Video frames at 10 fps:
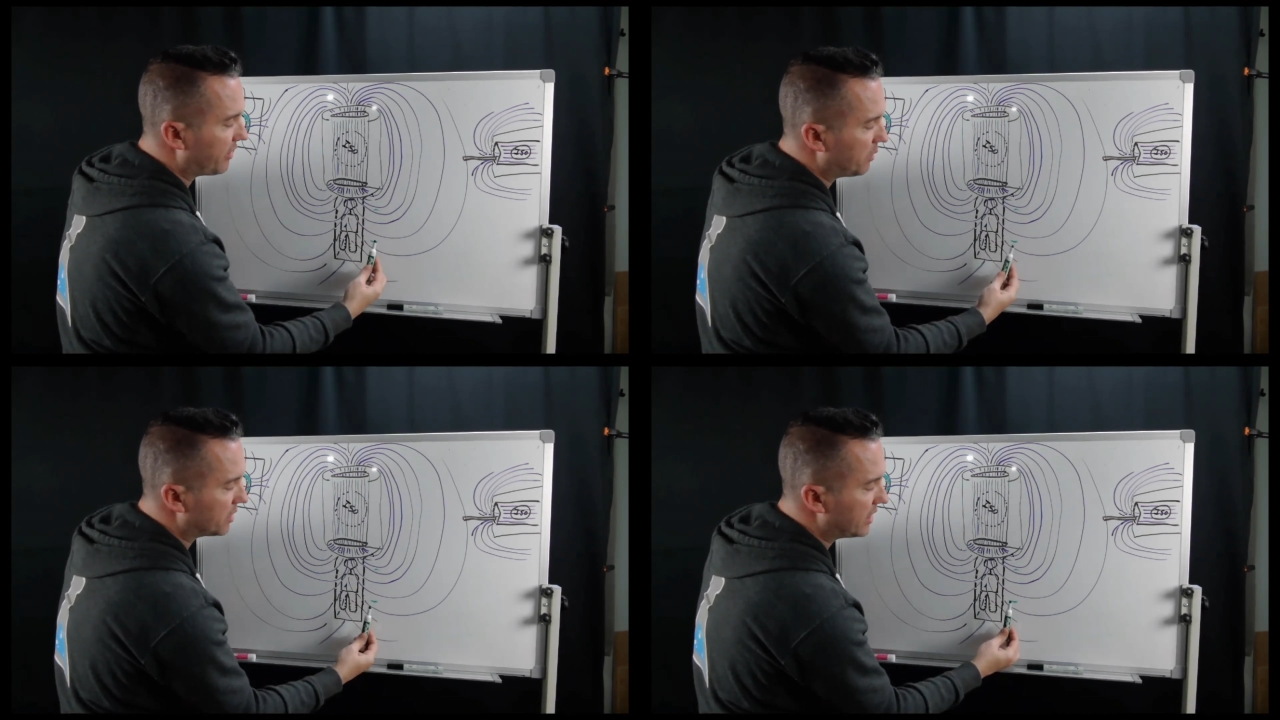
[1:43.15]

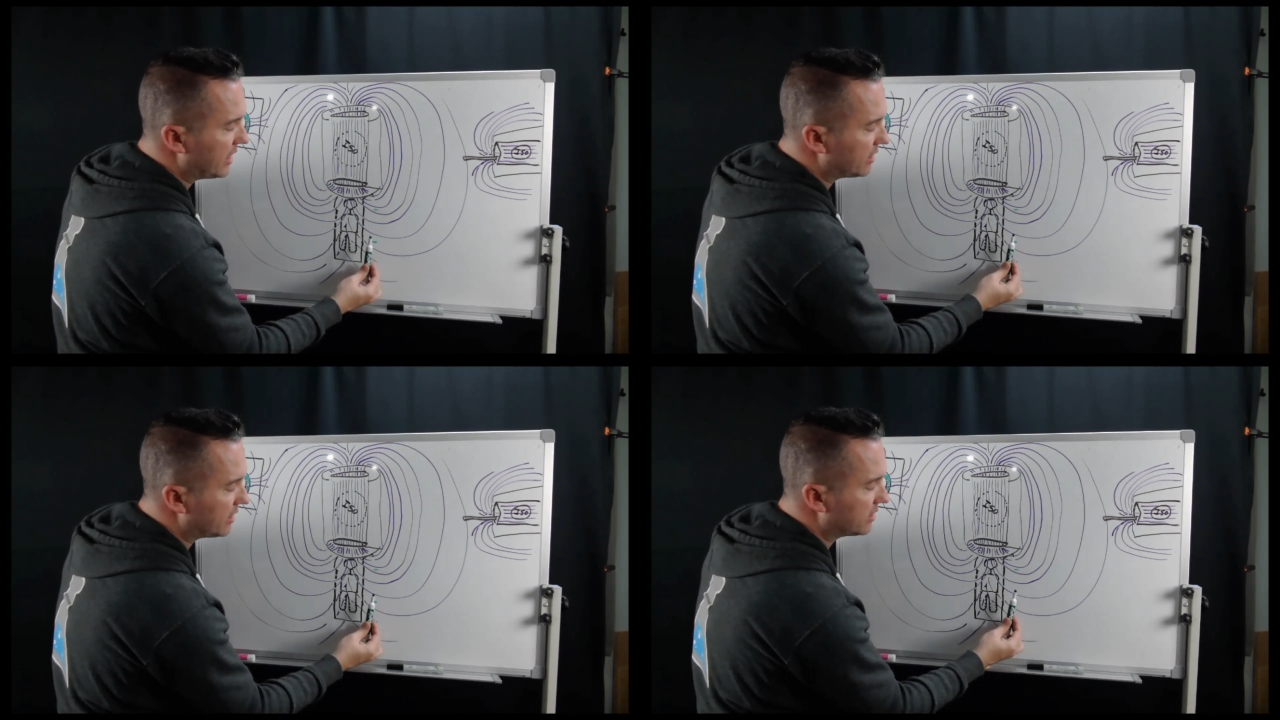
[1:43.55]
if I were
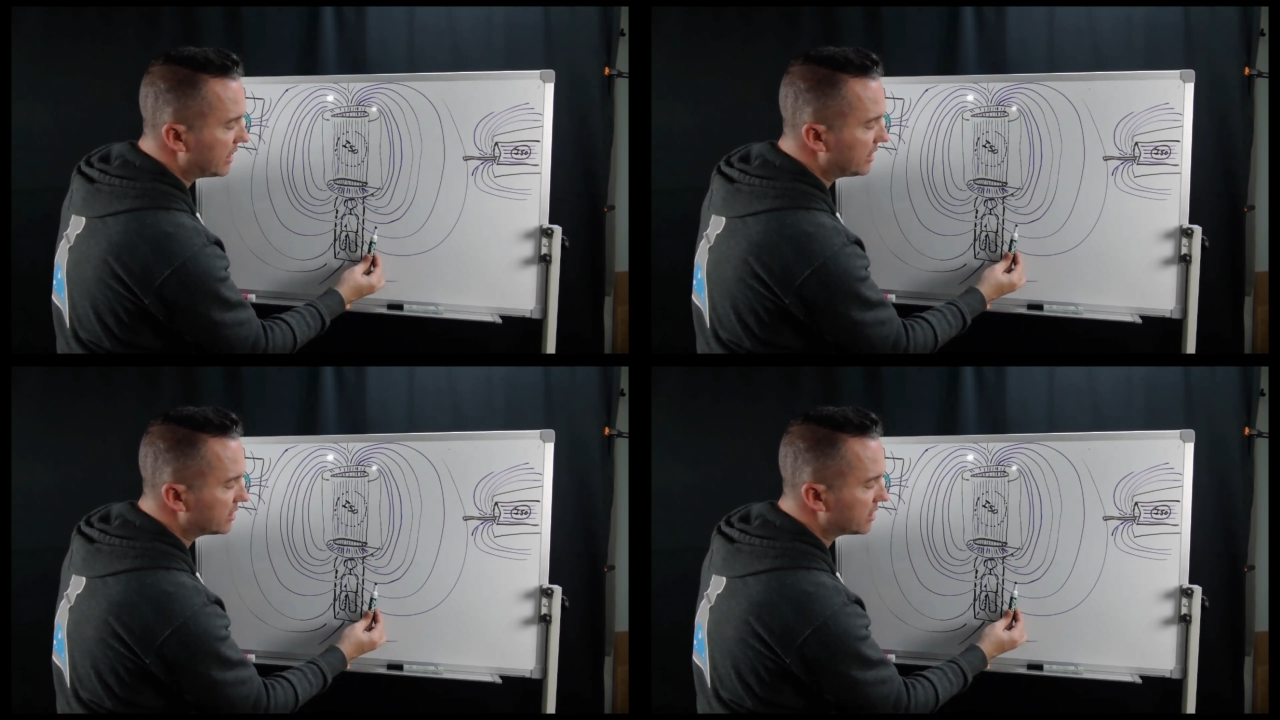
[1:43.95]
to
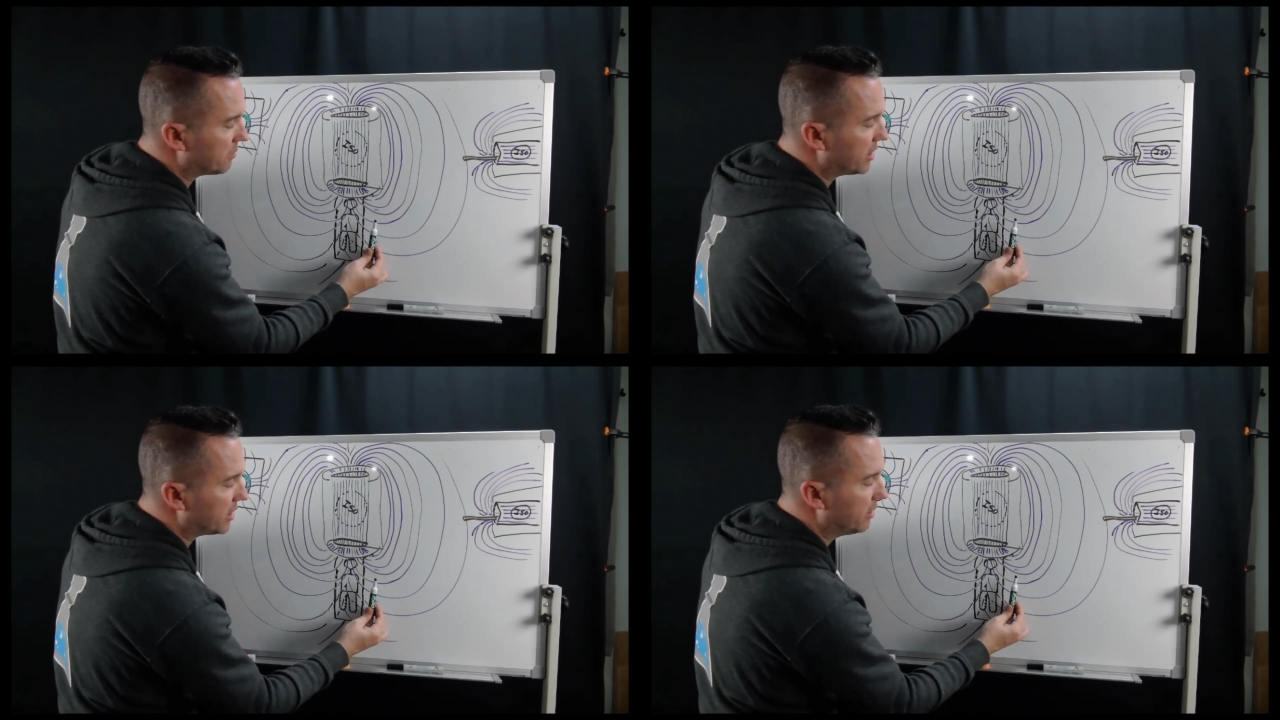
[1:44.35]
taking
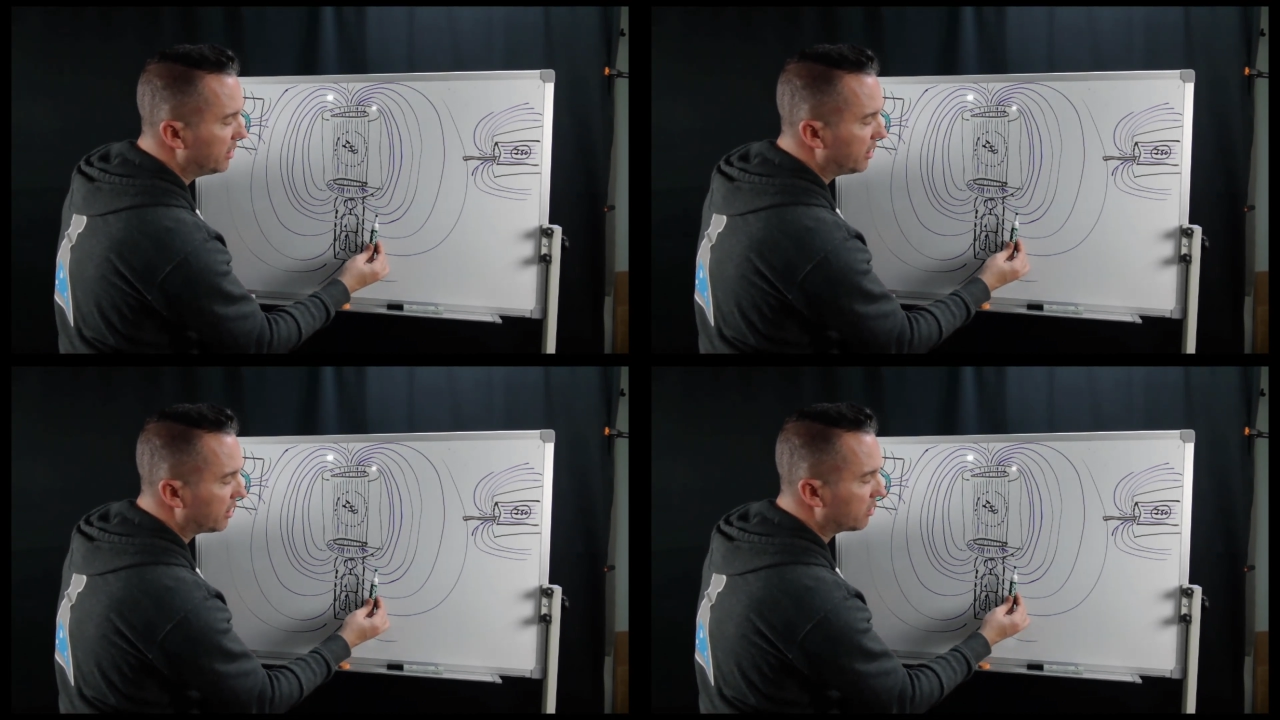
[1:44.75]

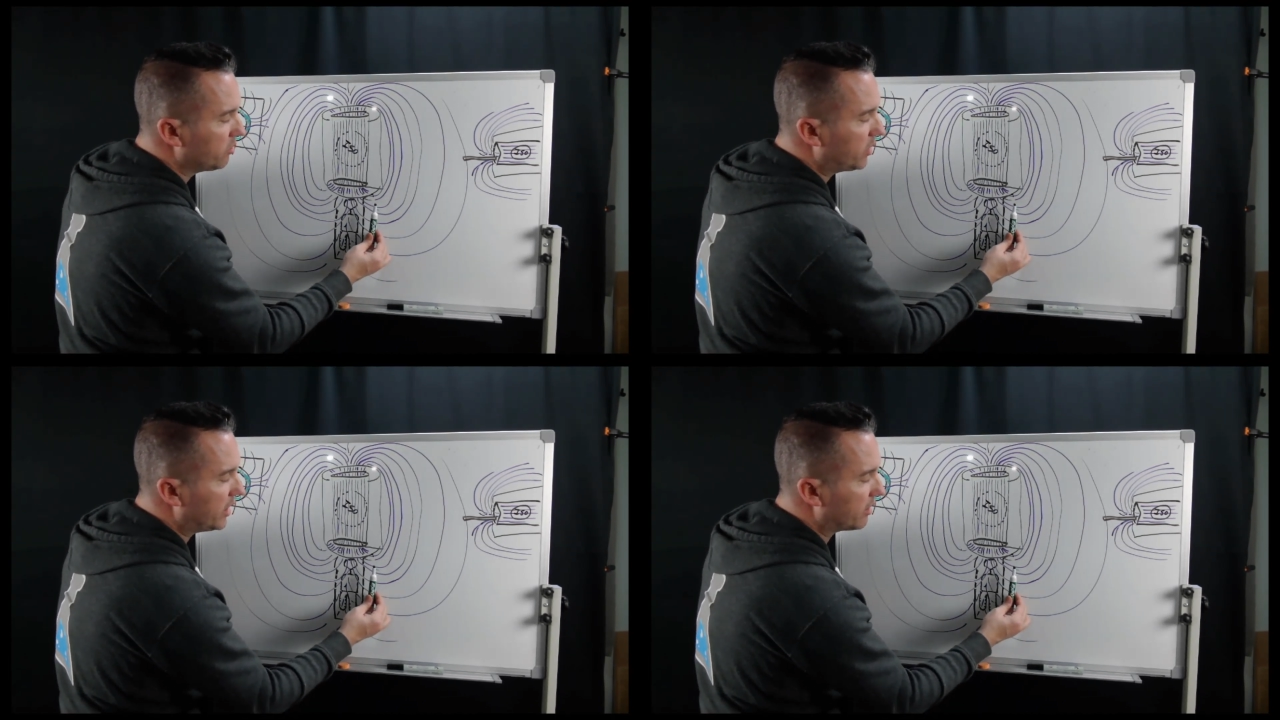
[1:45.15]
something
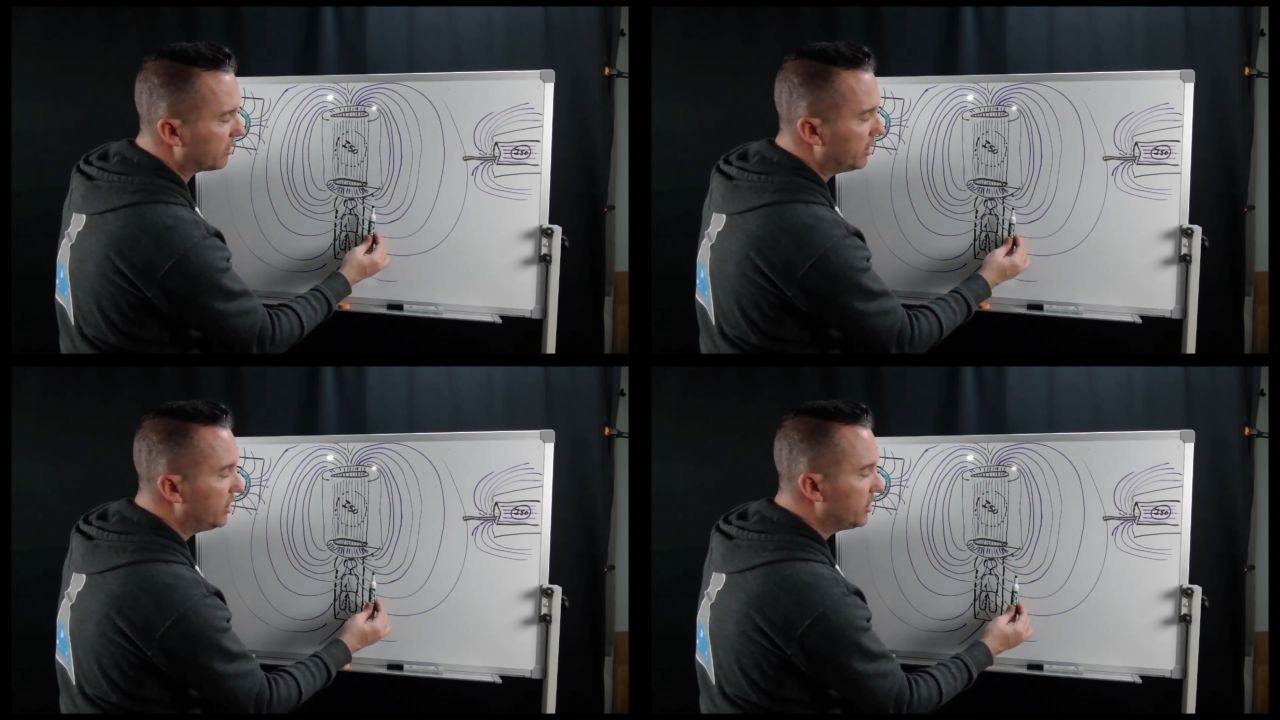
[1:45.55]
through
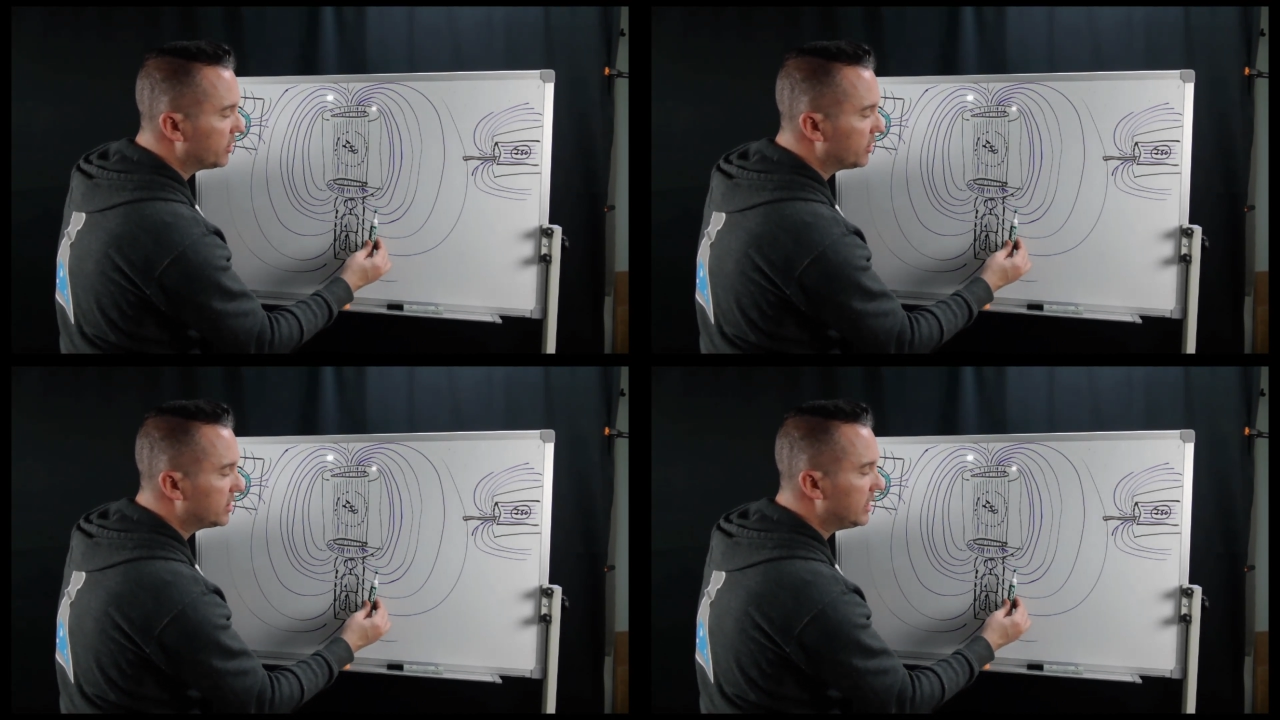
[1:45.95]
here,
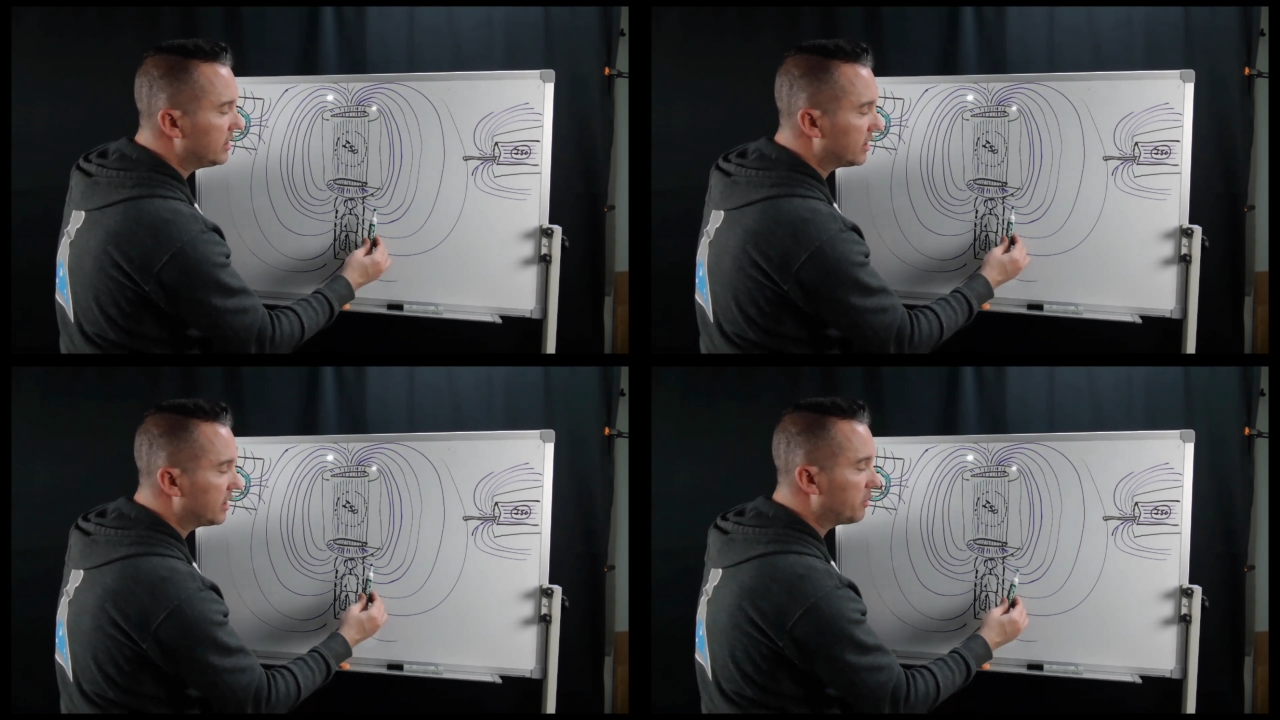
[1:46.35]
you'll
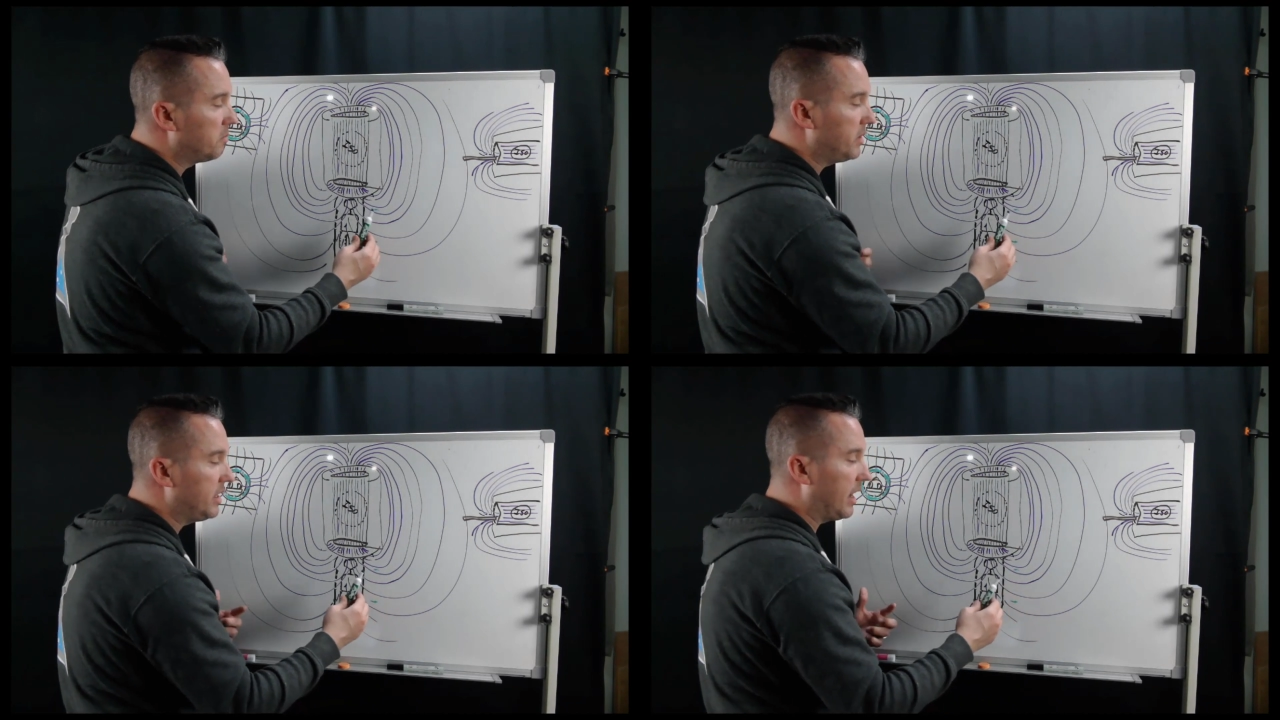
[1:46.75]
see that there
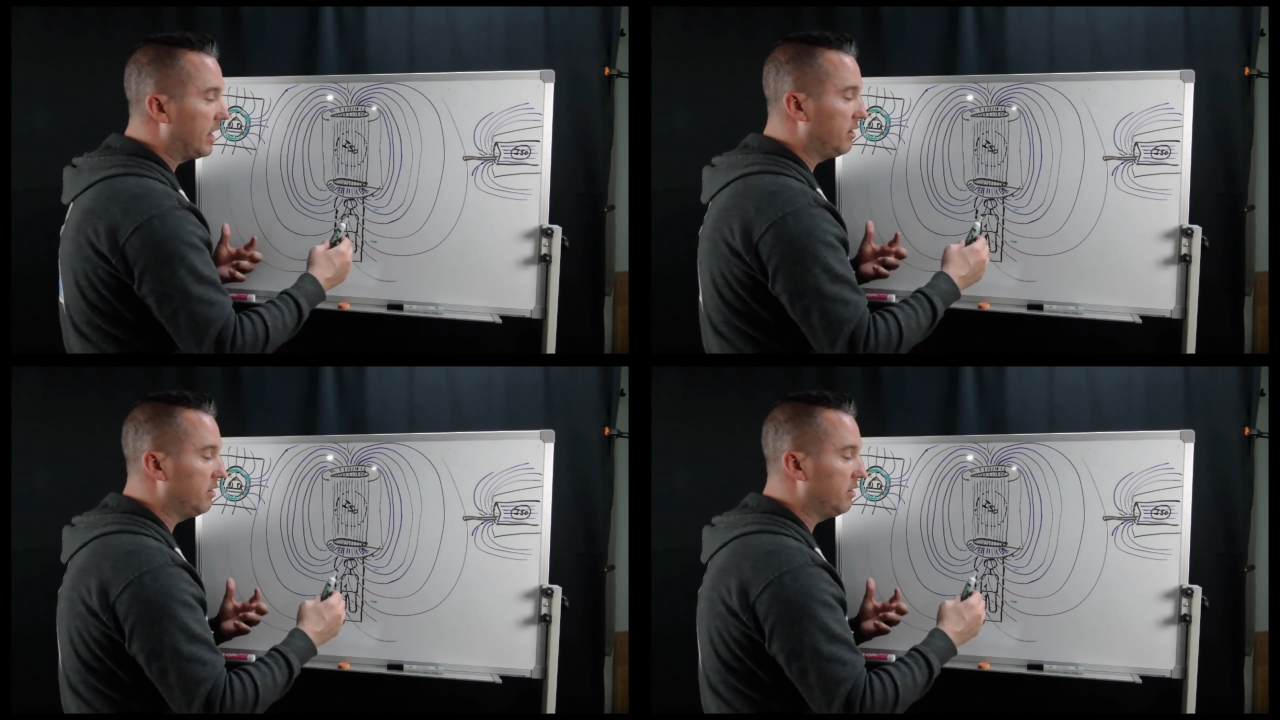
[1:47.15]
would be